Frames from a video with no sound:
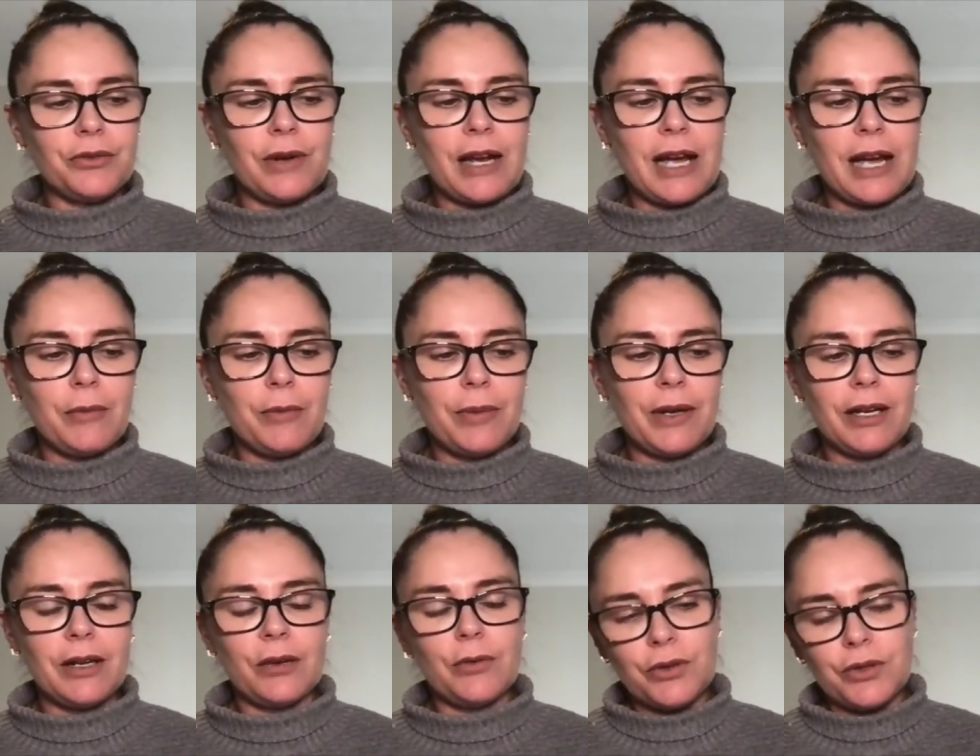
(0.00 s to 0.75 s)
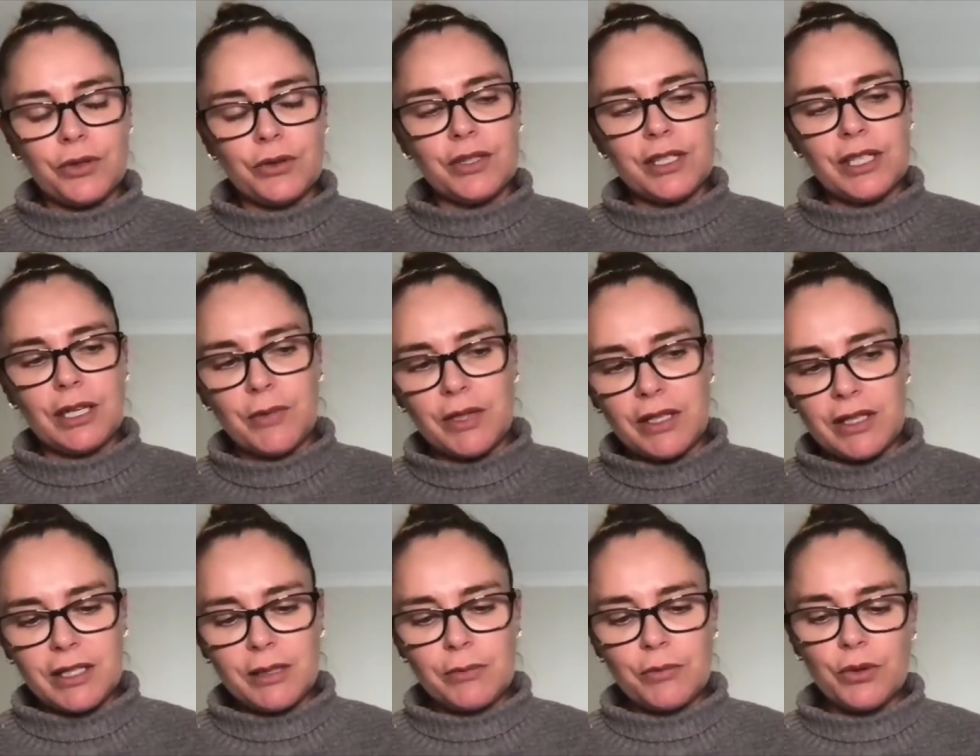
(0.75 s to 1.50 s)
round pen and we'll do
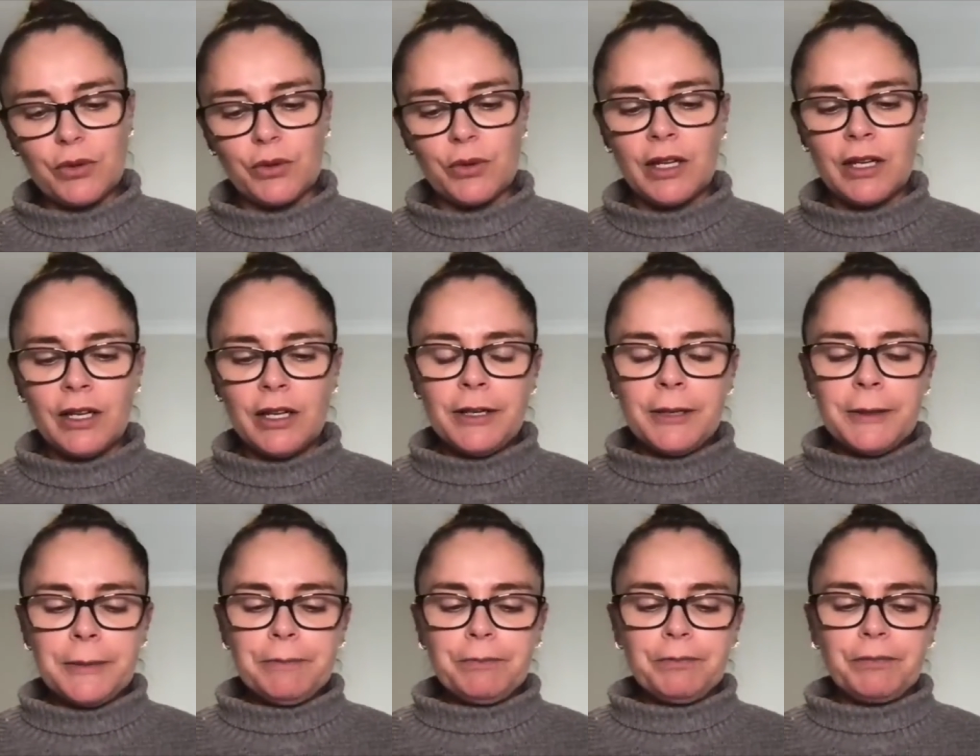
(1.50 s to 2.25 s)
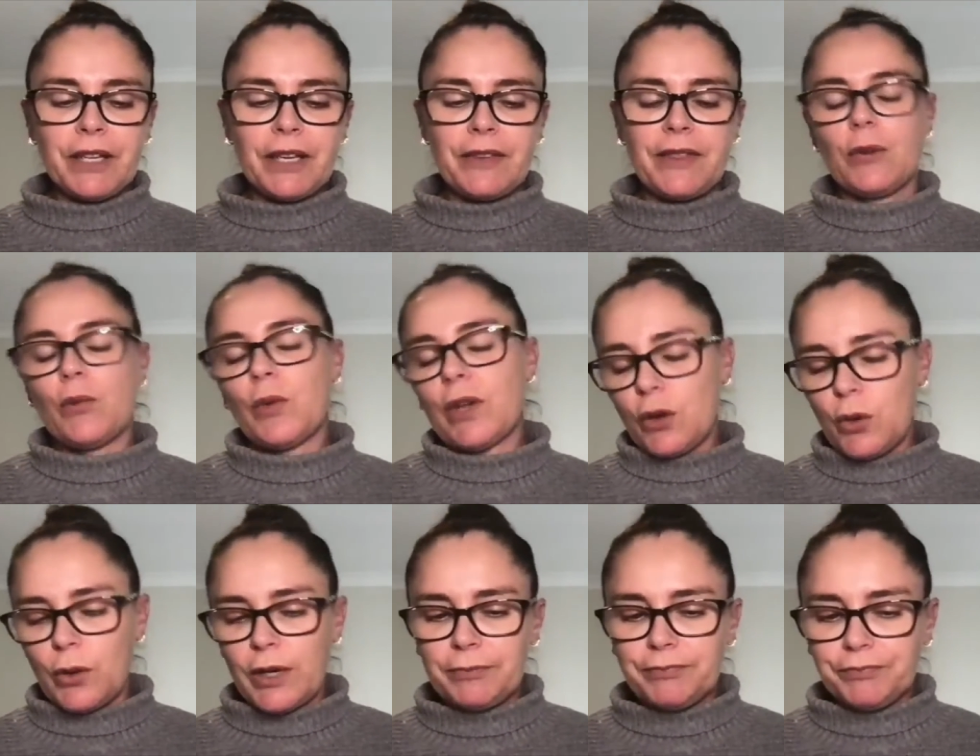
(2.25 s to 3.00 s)
something simple. And then we
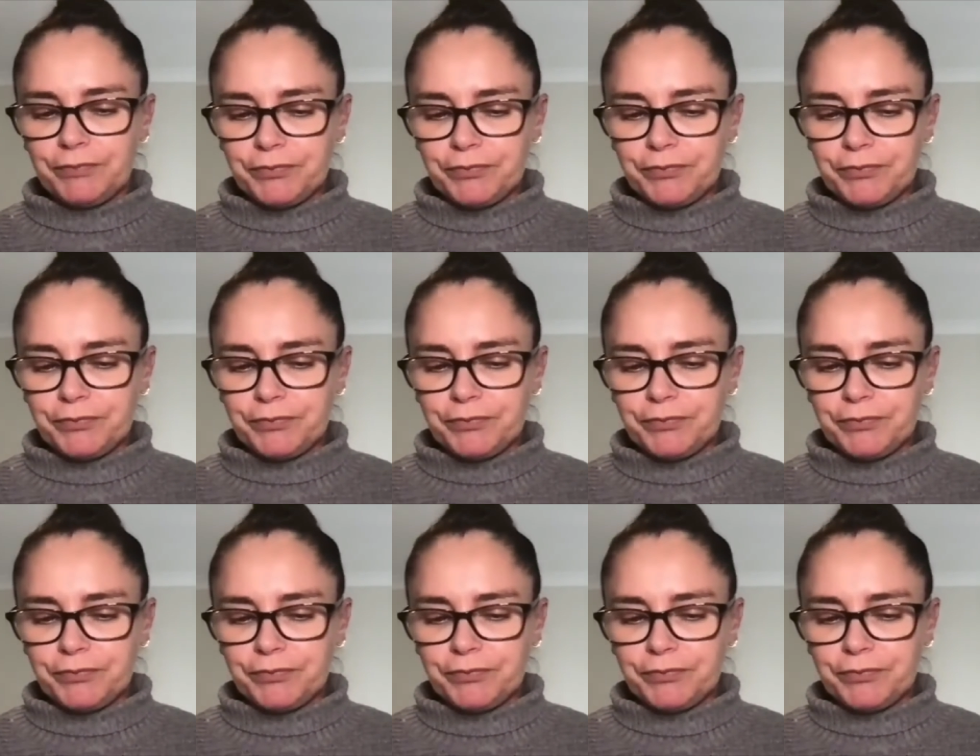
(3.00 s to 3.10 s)
quit.